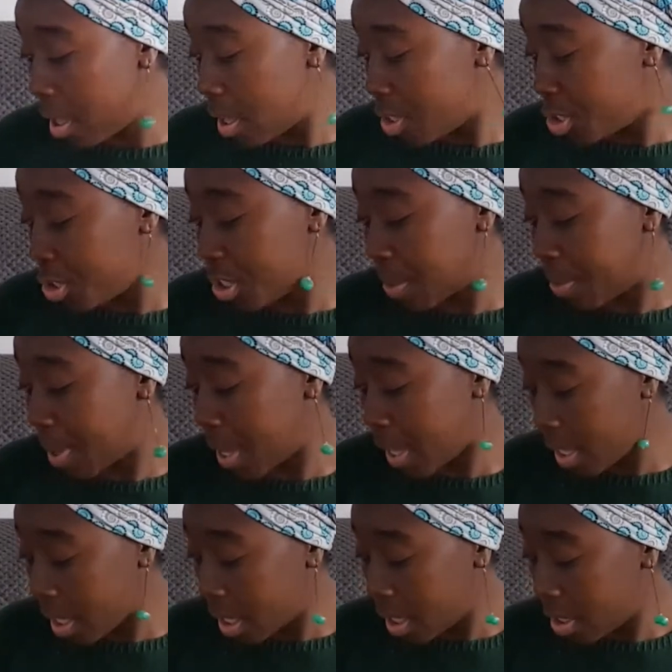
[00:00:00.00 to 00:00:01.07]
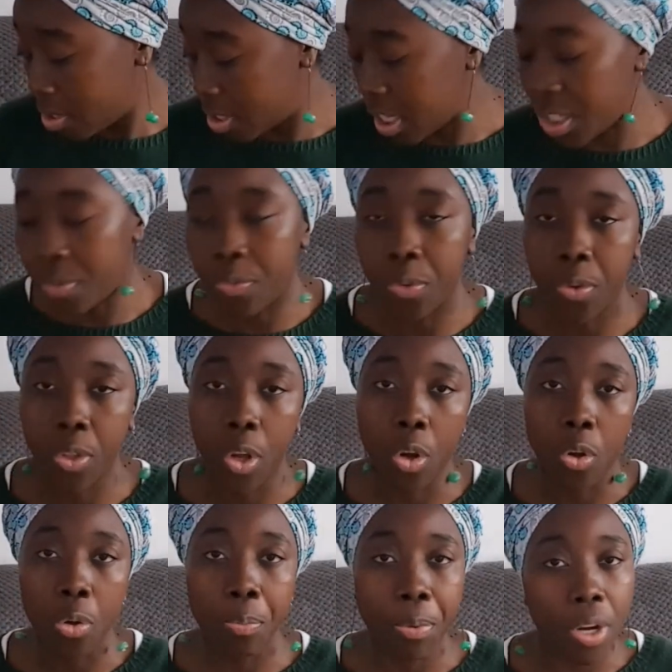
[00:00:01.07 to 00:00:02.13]
shipping, so that's for the
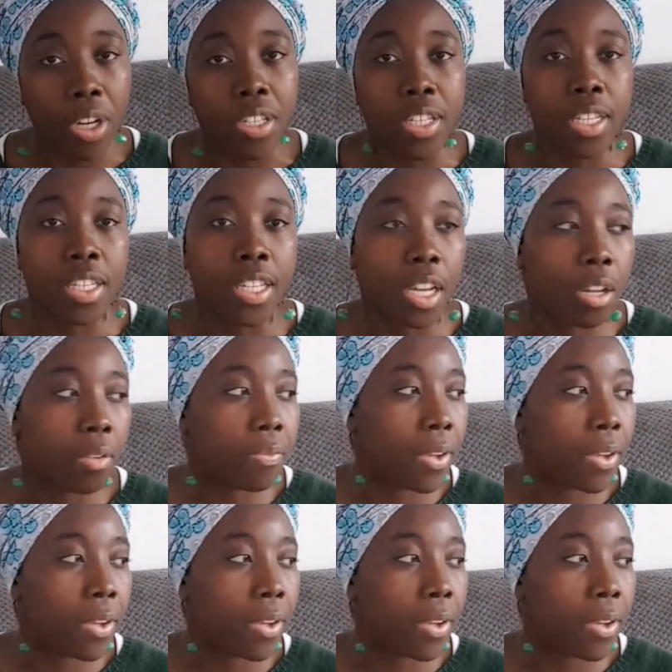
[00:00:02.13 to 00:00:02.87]
whole box itself.